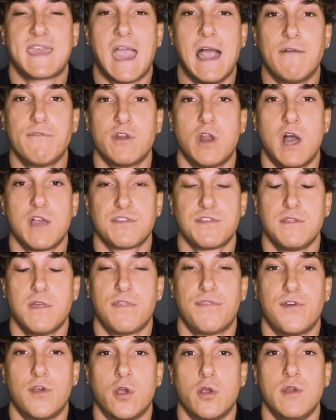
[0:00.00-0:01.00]
Calvin
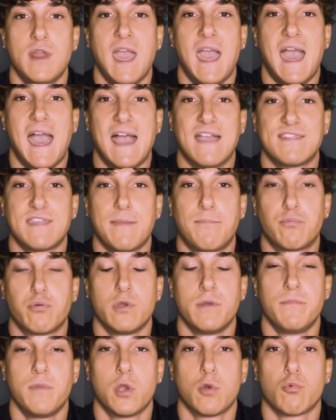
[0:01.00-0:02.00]
Austin III has a
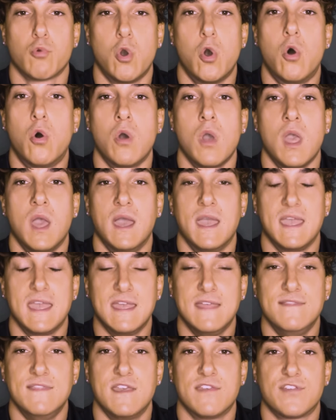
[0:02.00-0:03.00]
premier role
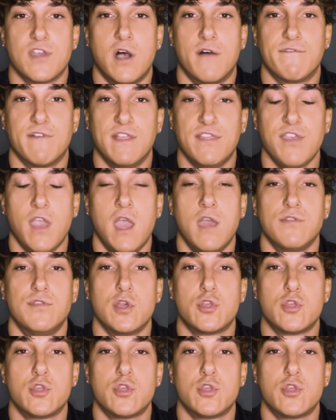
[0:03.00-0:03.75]
in this offense.